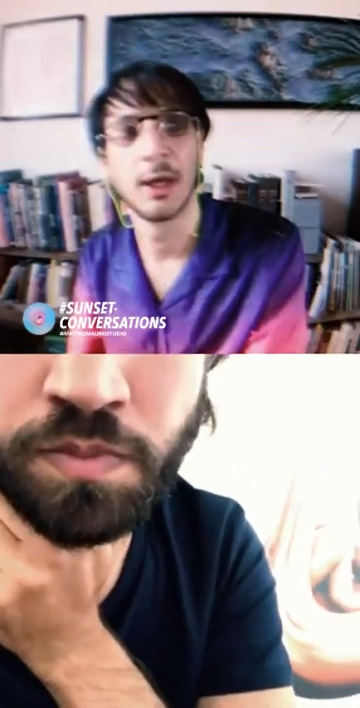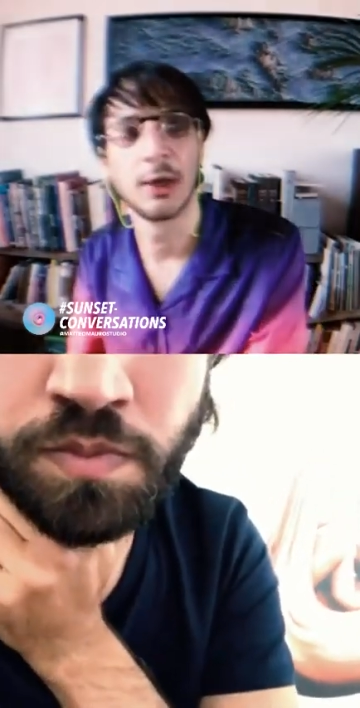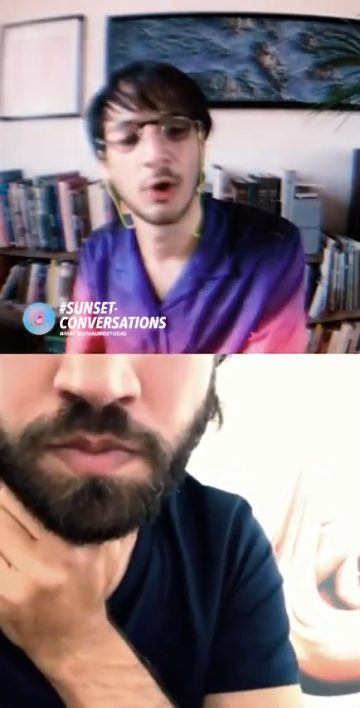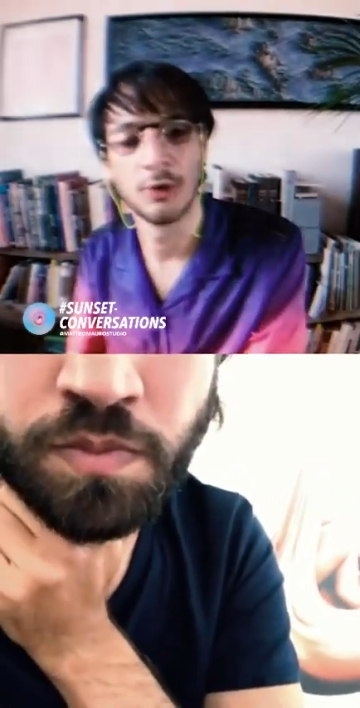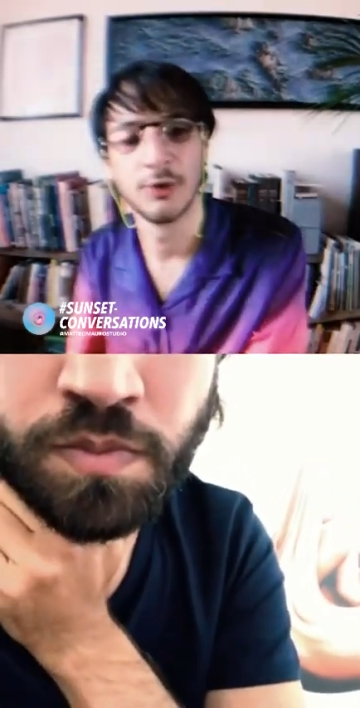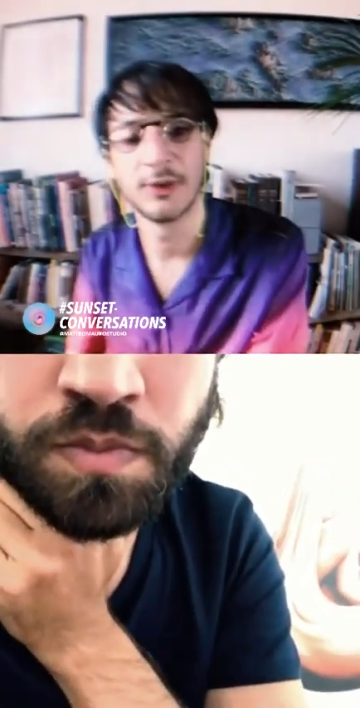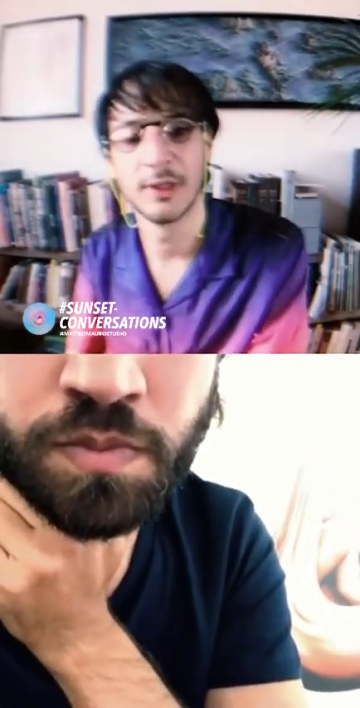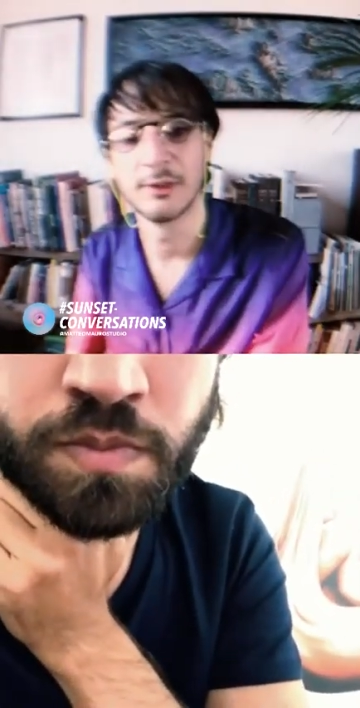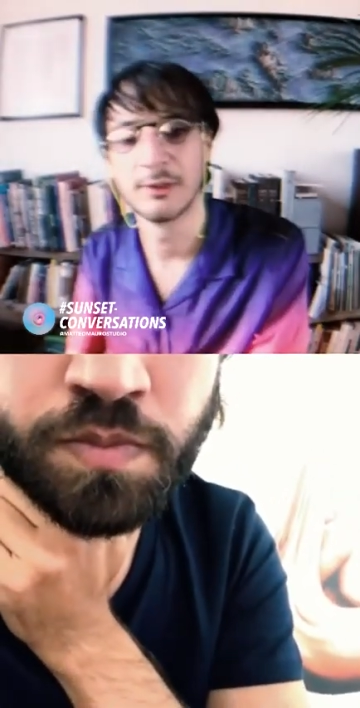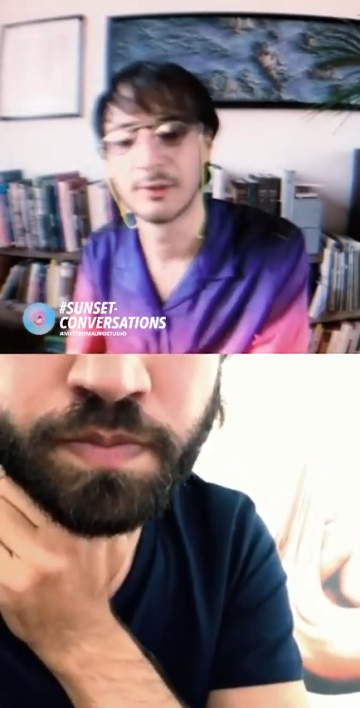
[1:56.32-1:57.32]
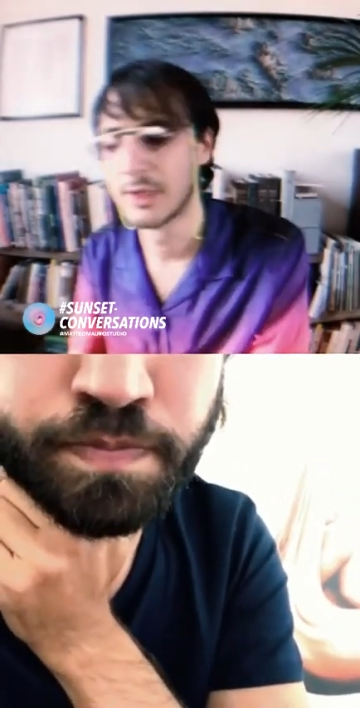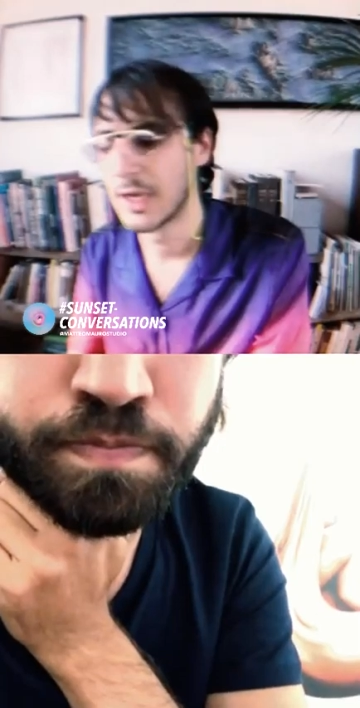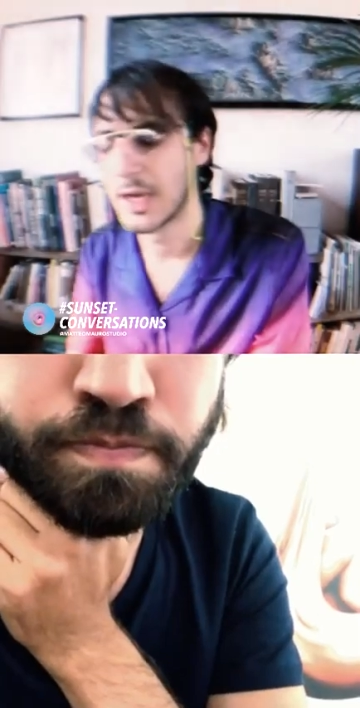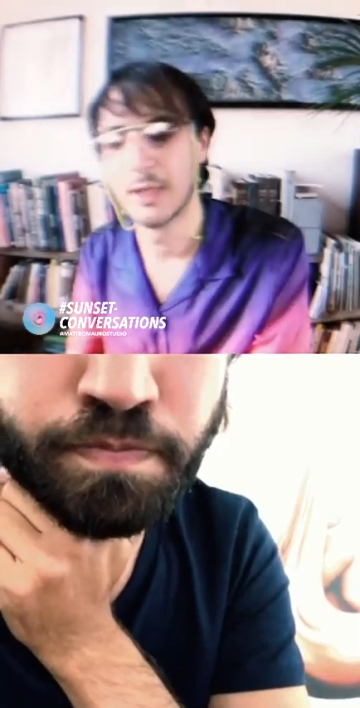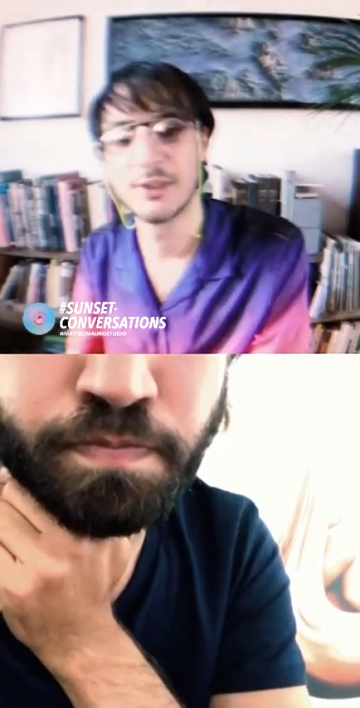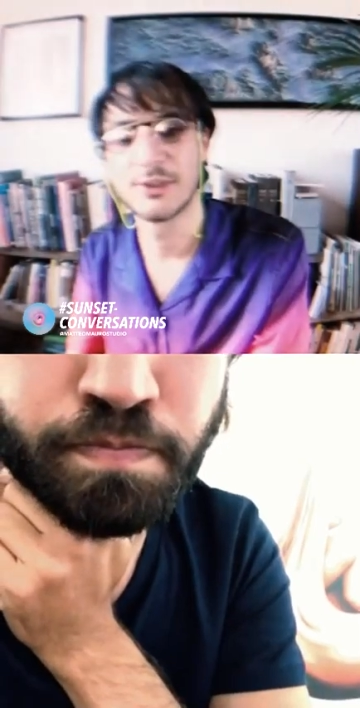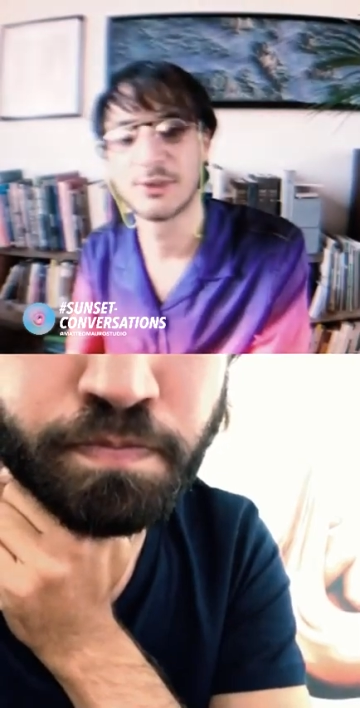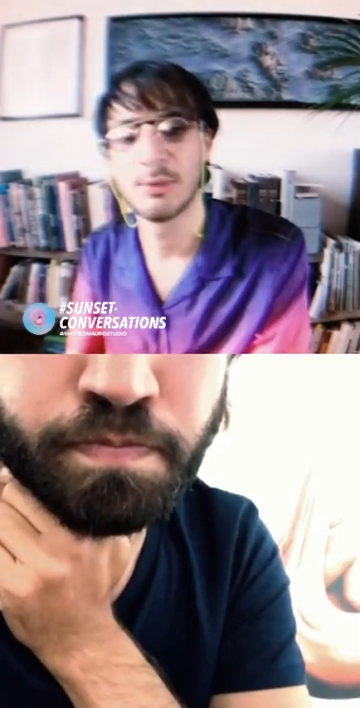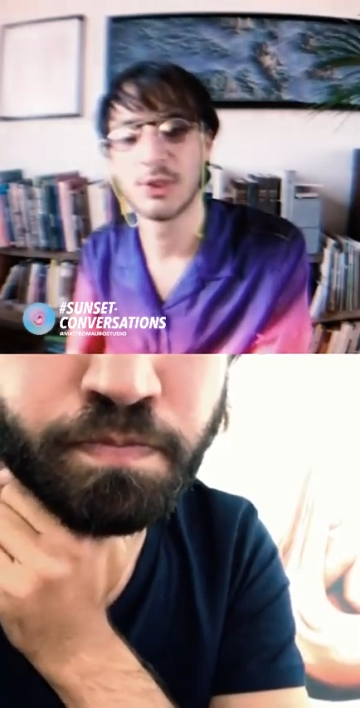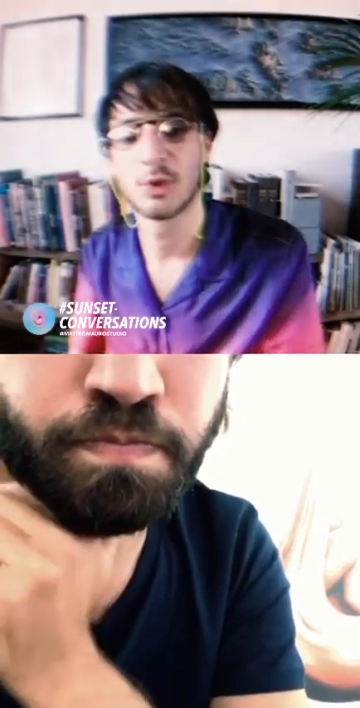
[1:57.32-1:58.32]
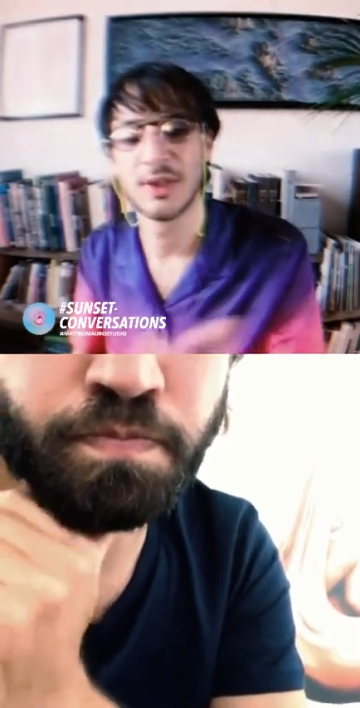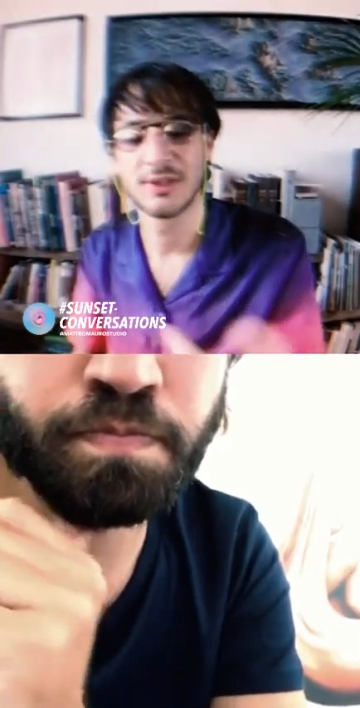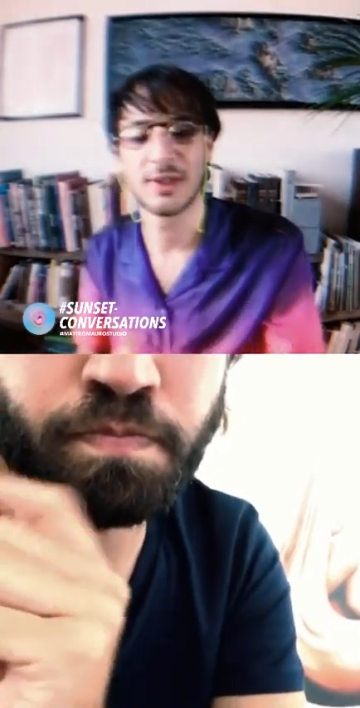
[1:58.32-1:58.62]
uh, content at least to me. So I